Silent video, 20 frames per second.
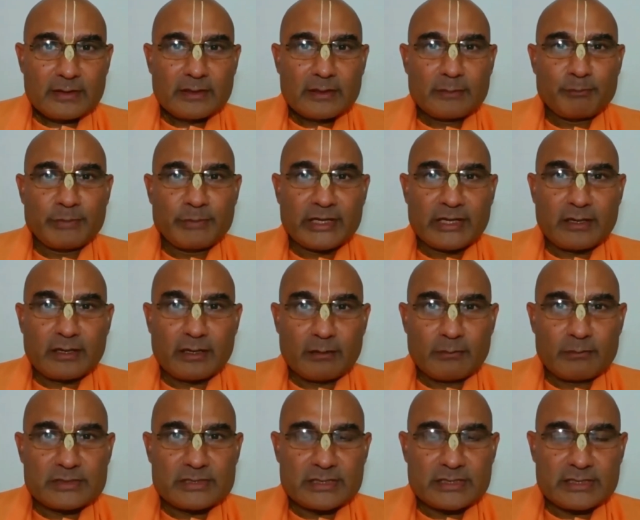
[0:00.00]

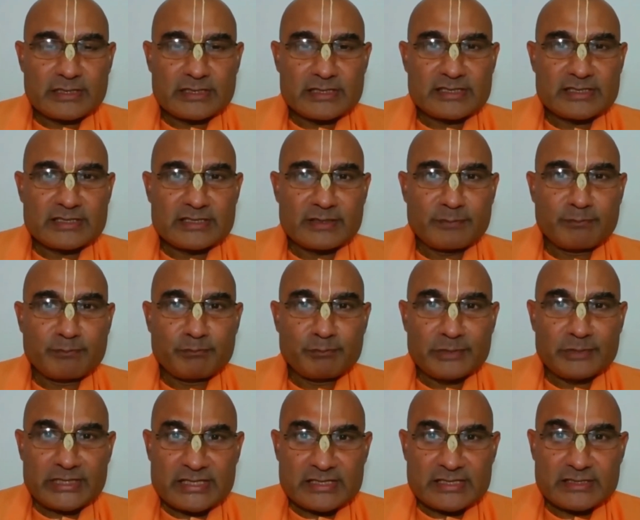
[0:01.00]
becomes
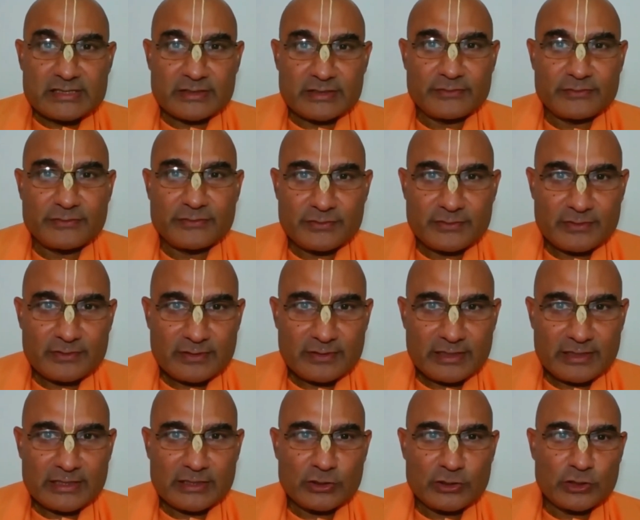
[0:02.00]
submissive
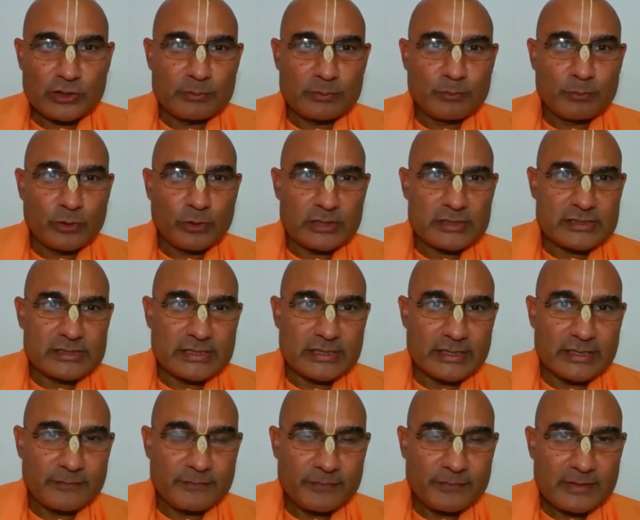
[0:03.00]
and not
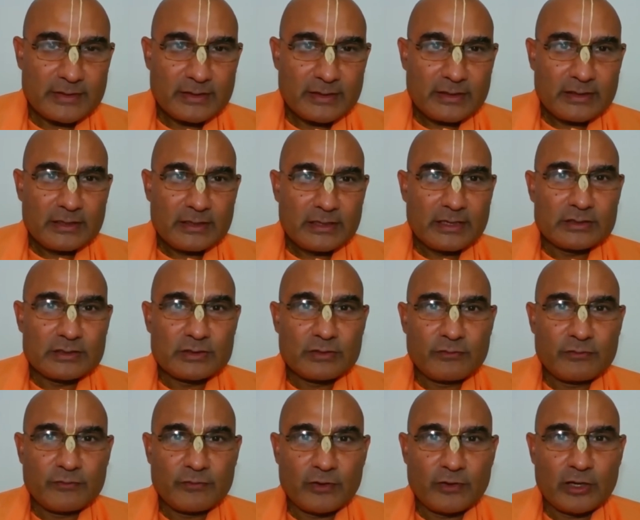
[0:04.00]
bossy in the
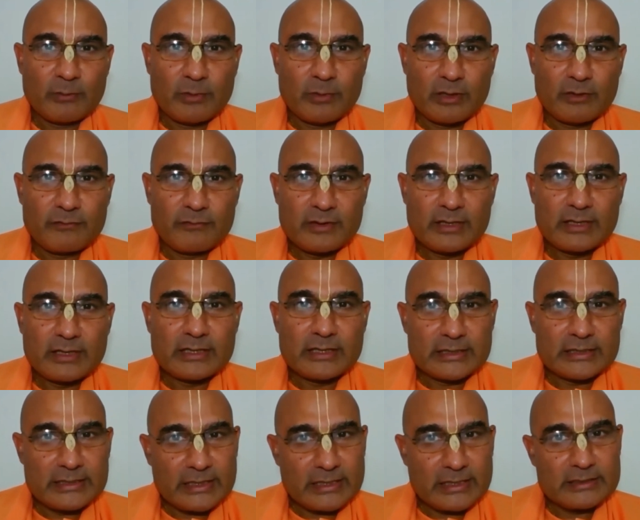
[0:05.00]
form of
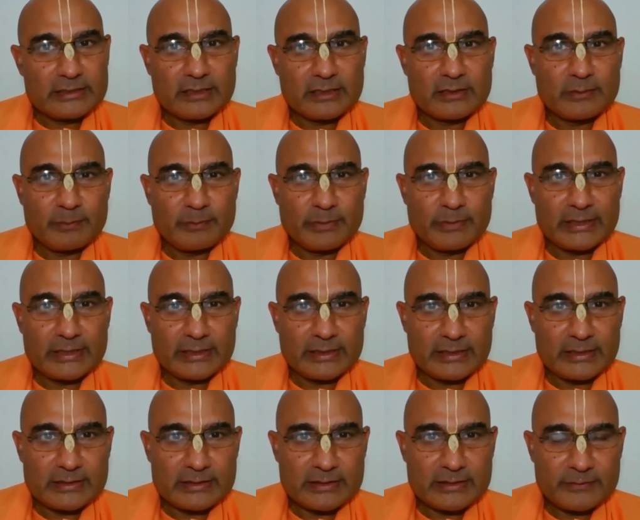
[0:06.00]
Gadadhar
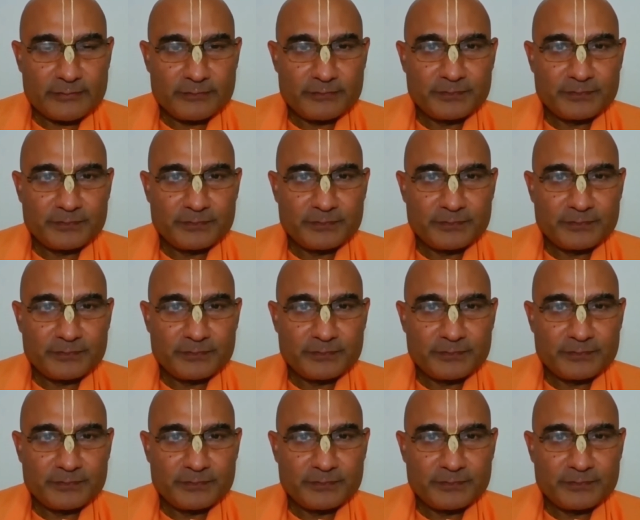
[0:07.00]
Pandit.